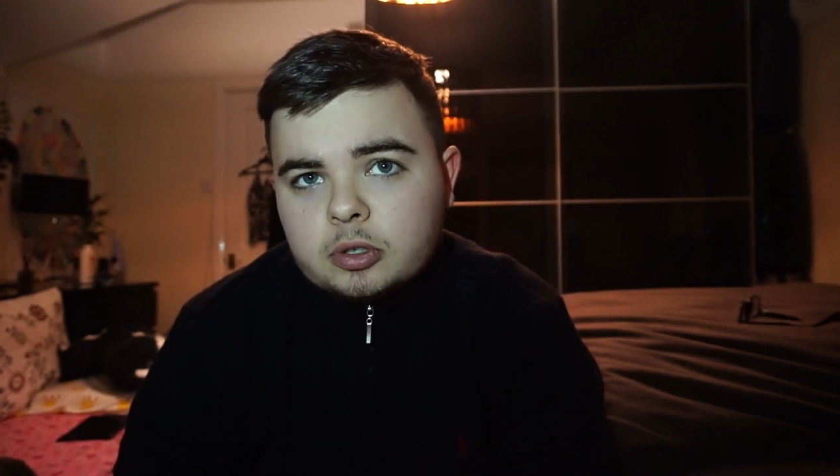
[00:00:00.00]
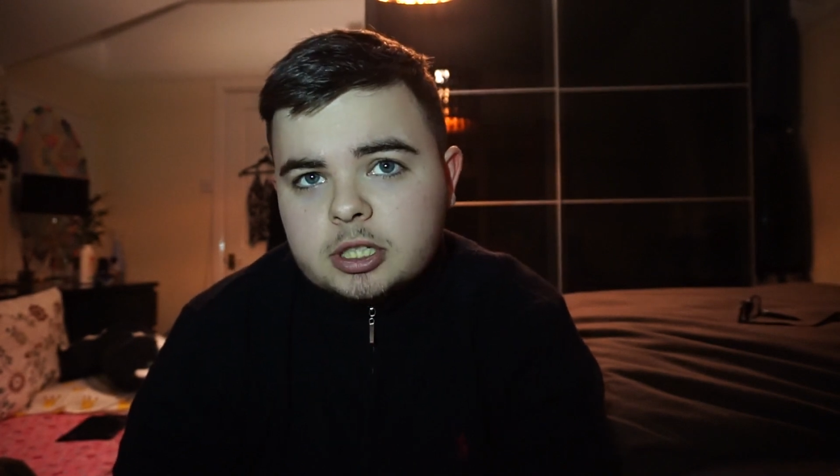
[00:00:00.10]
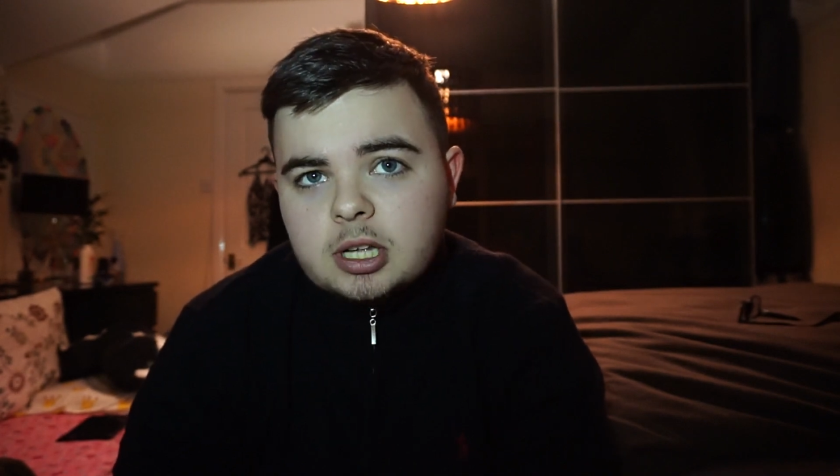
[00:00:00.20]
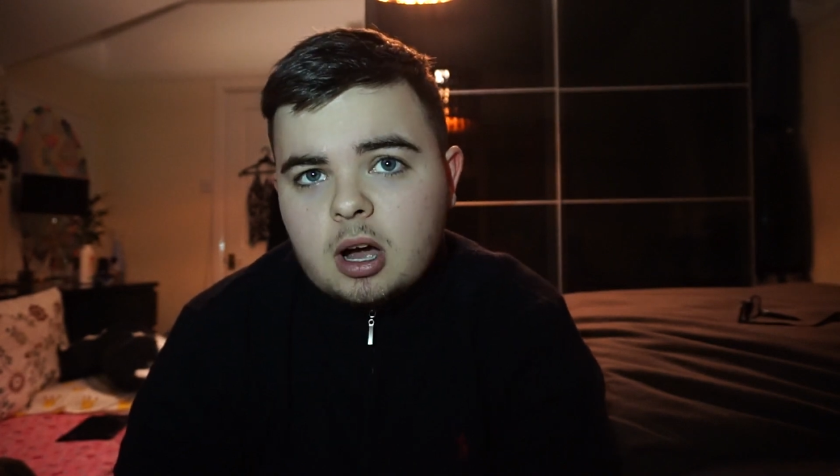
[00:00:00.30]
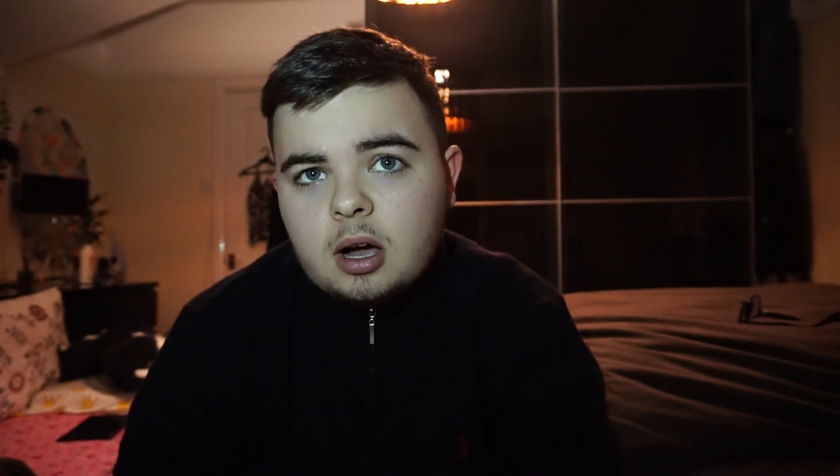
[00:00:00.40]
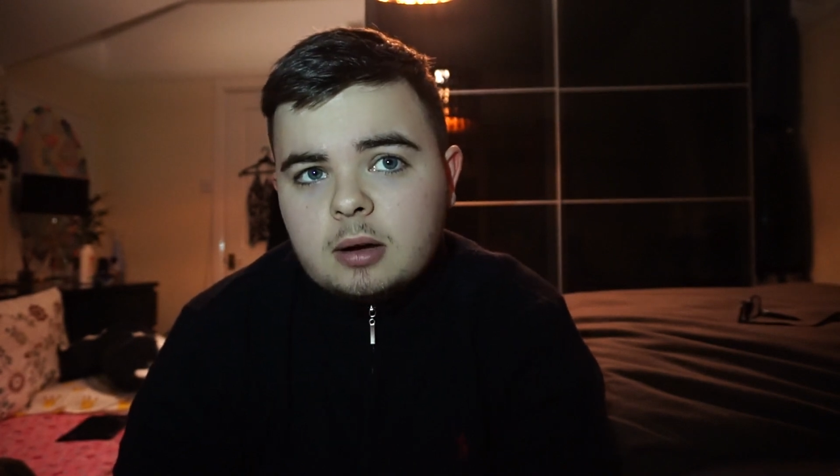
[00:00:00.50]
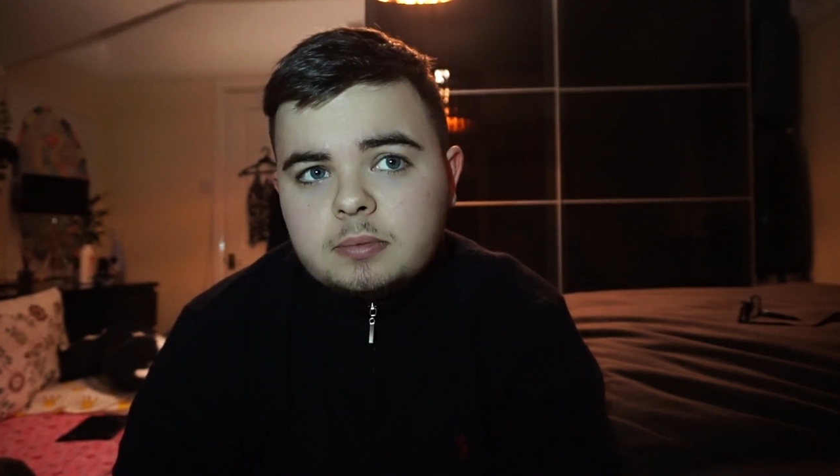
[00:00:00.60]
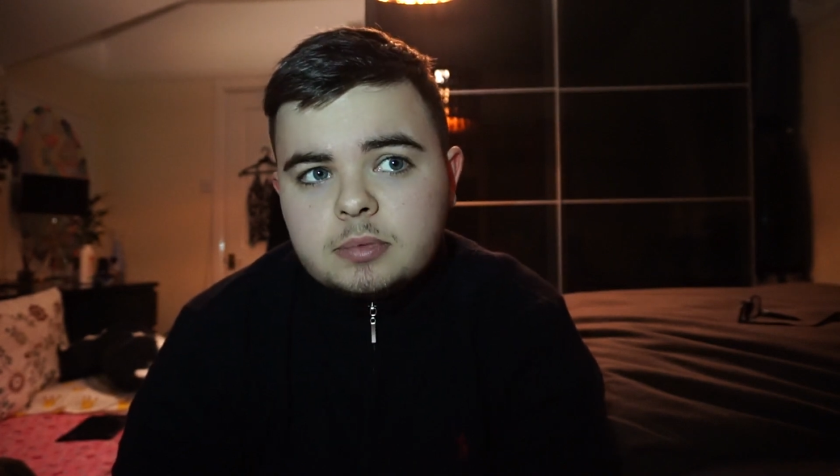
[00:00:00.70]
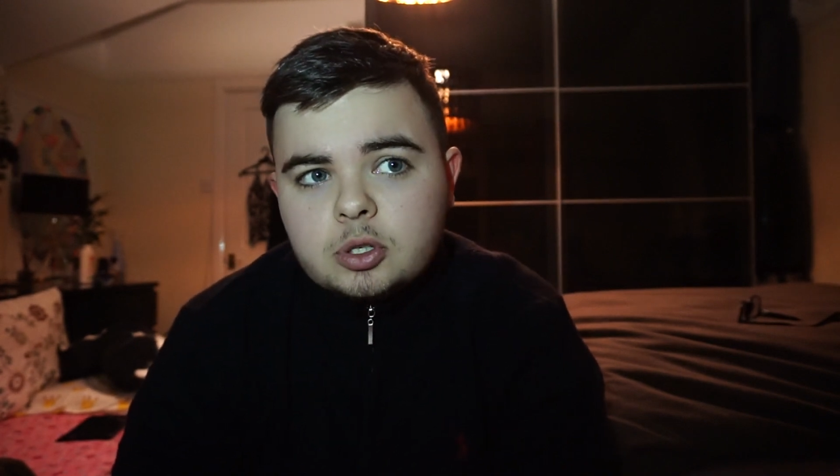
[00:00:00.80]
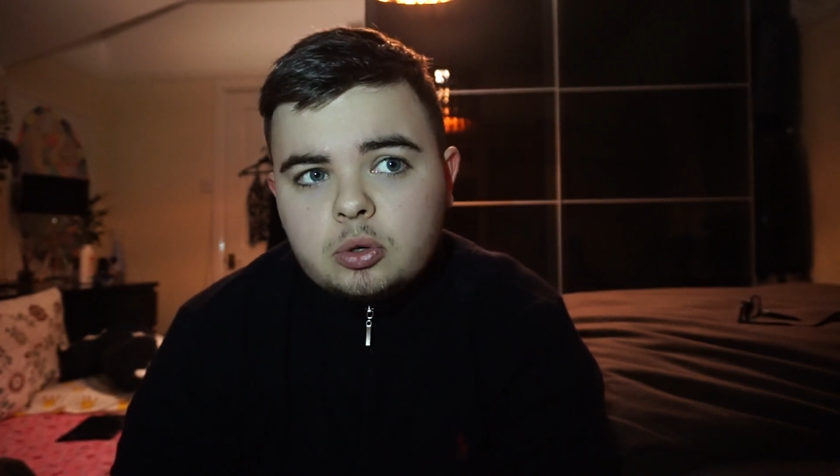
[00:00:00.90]
a start
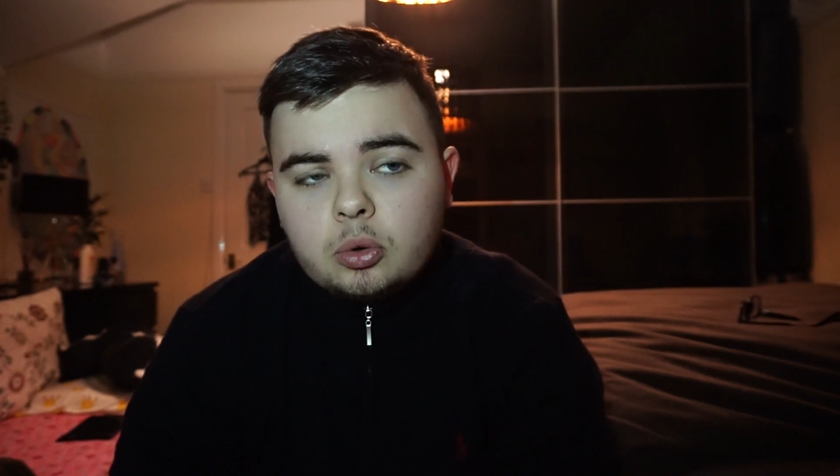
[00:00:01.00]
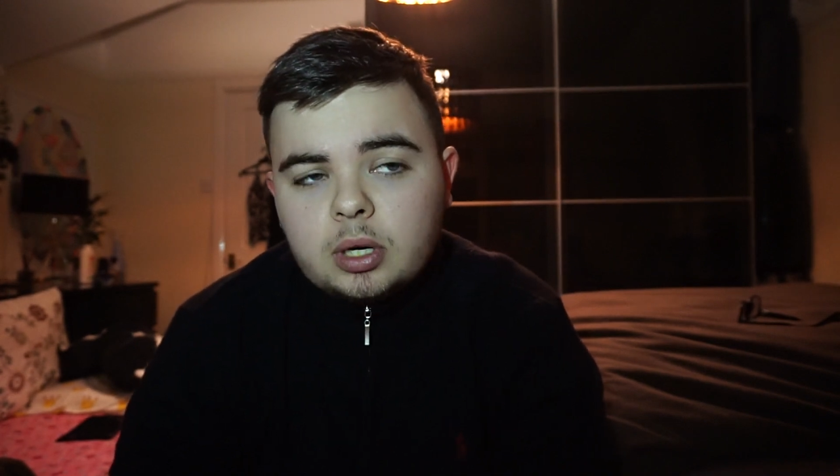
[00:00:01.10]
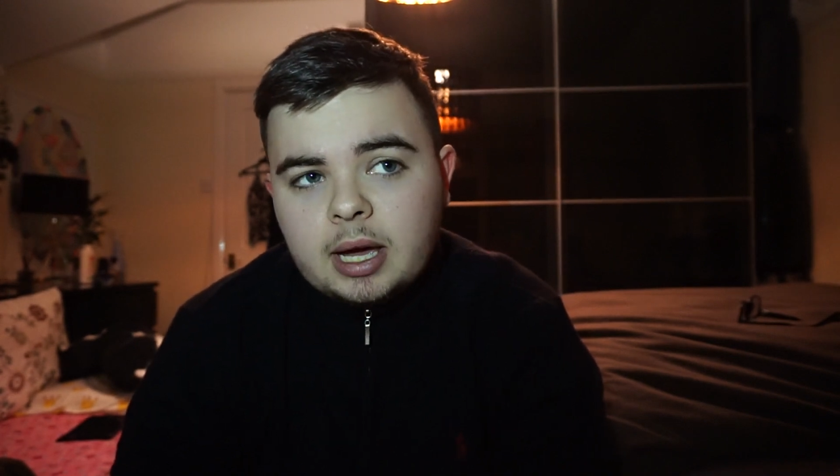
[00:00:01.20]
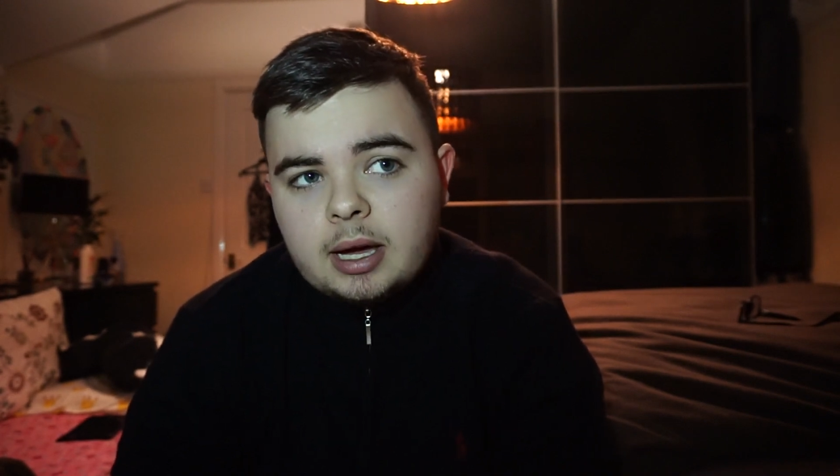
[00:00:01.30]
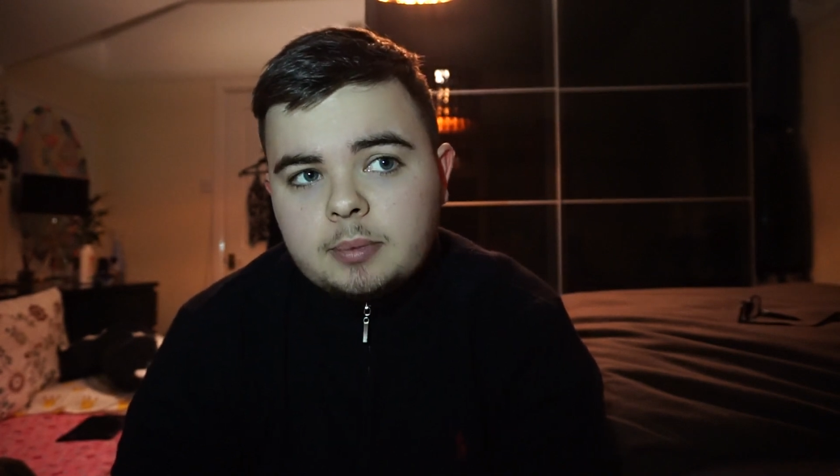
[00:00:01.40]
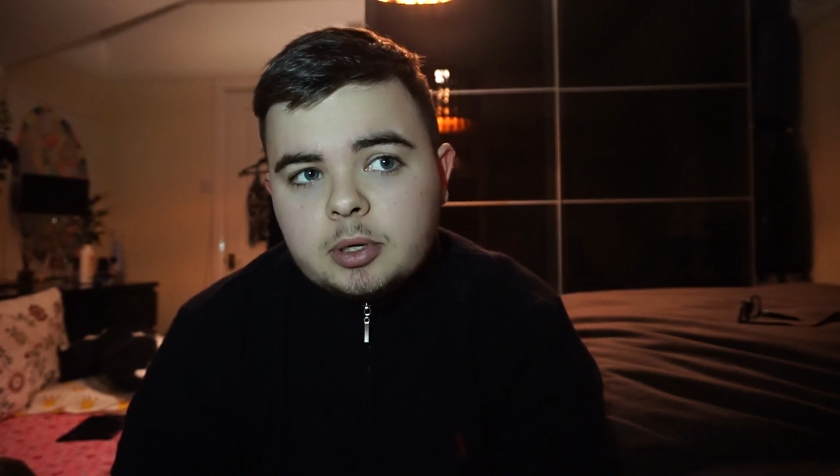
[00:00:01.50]
sooner or later,